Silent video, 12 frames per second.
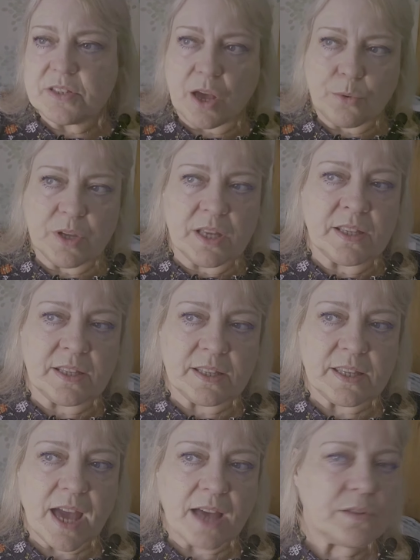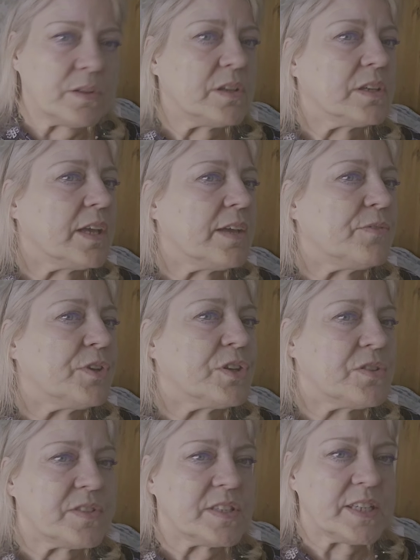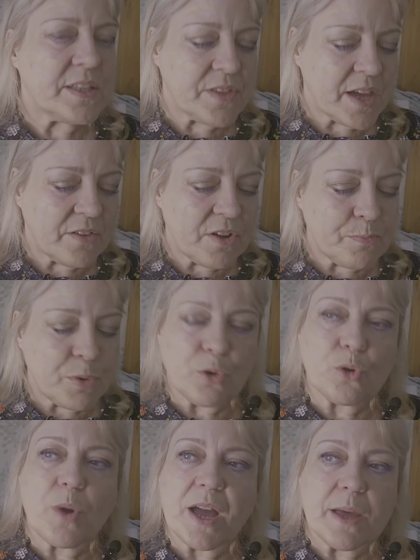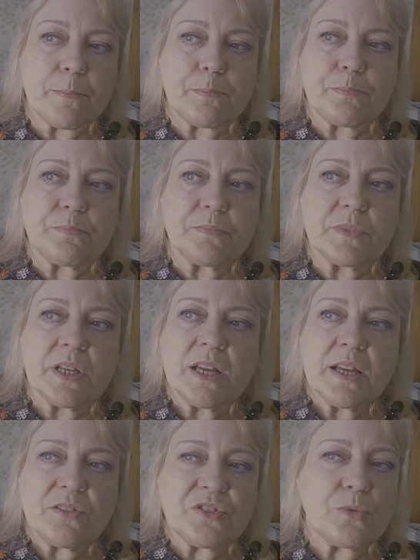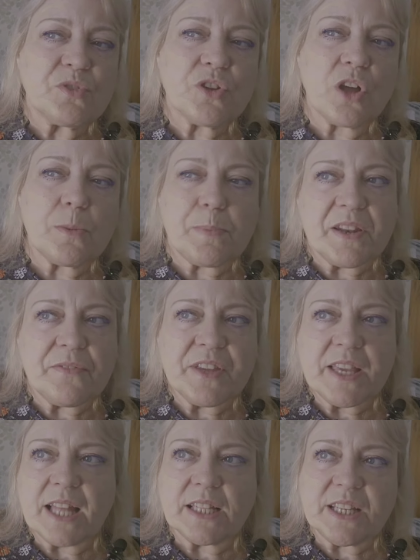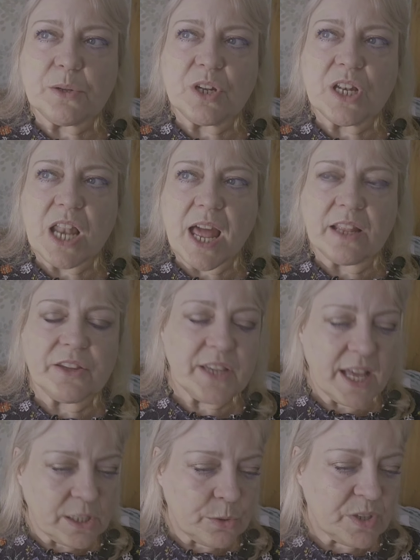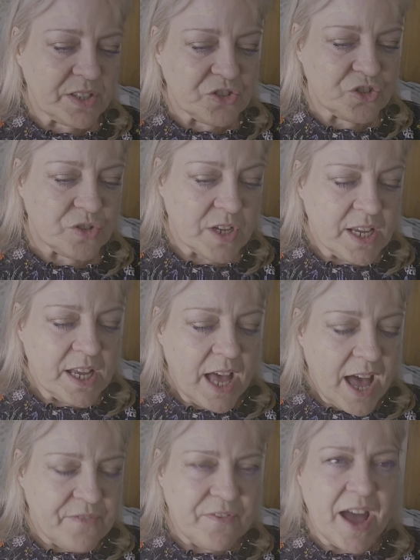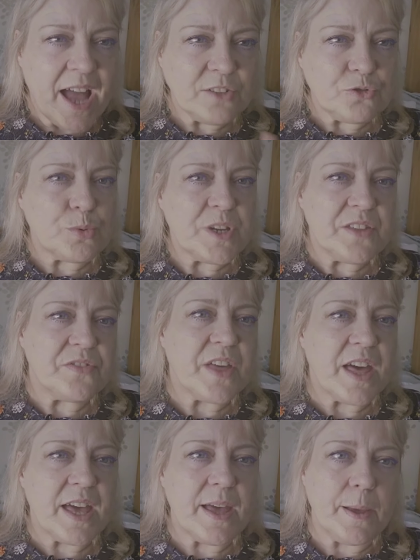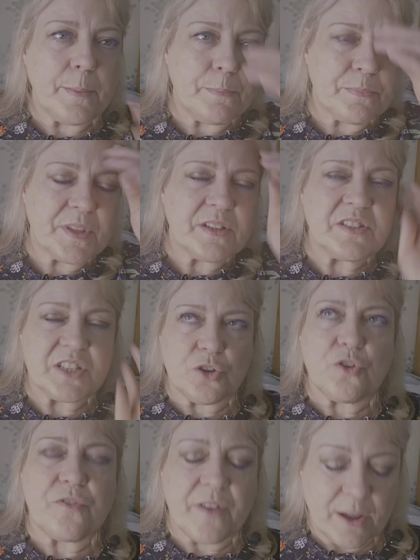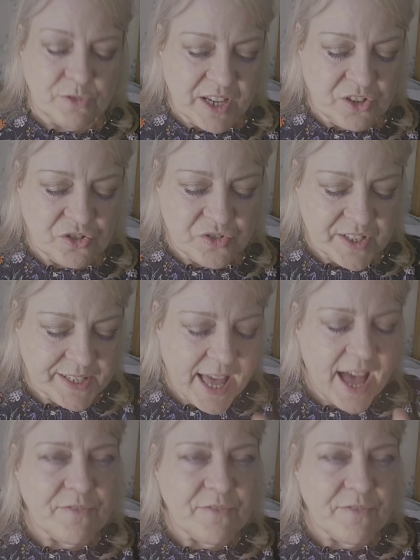So yeah, if you can see there, I put quite a, so it's got a bit of a yellowish, I find with Dior foundations, they